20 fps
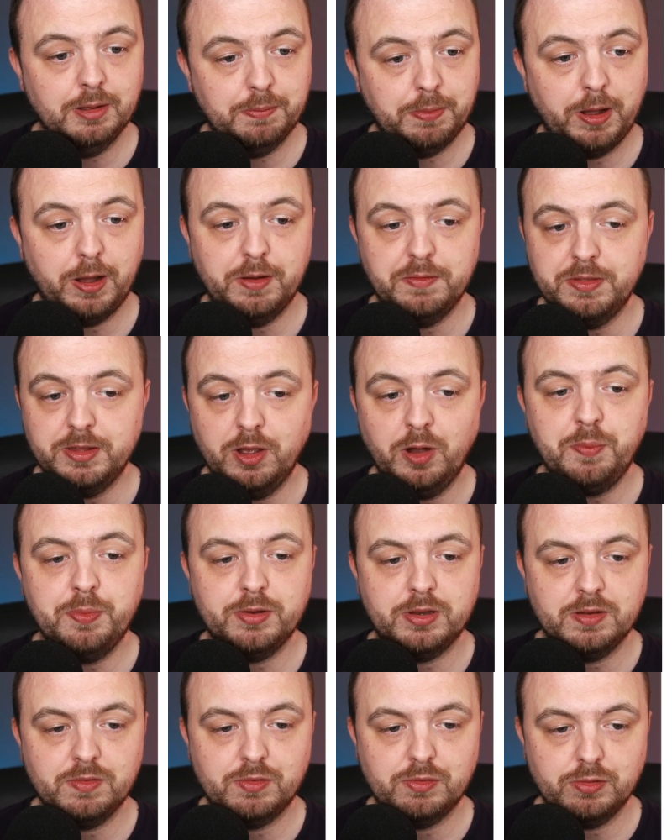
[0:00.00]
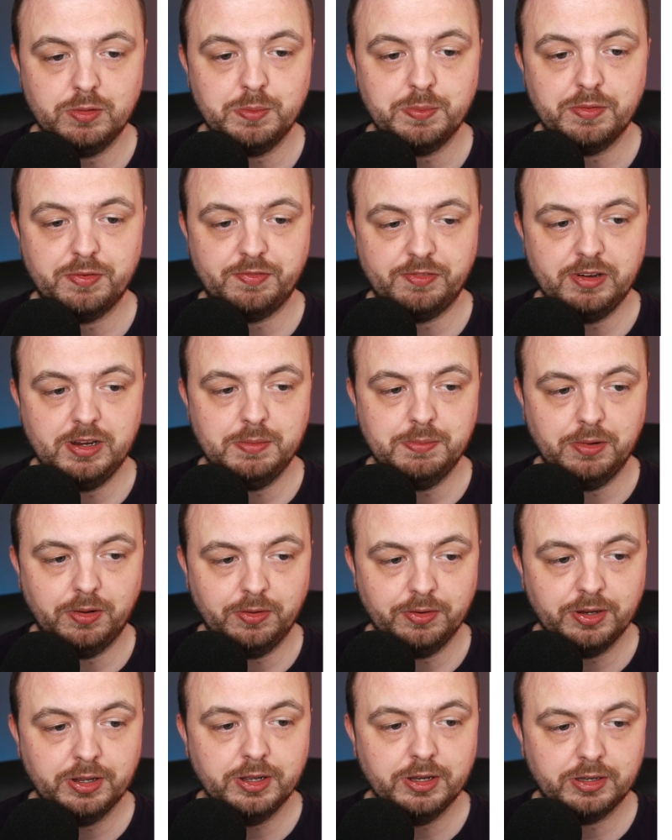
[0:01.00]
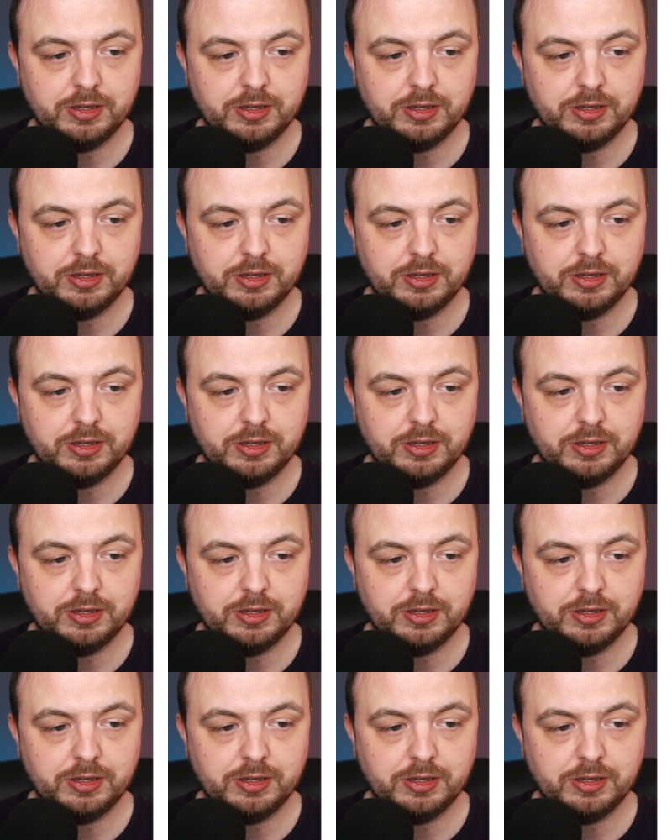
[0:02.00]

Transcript: part of the operative group Free Mode,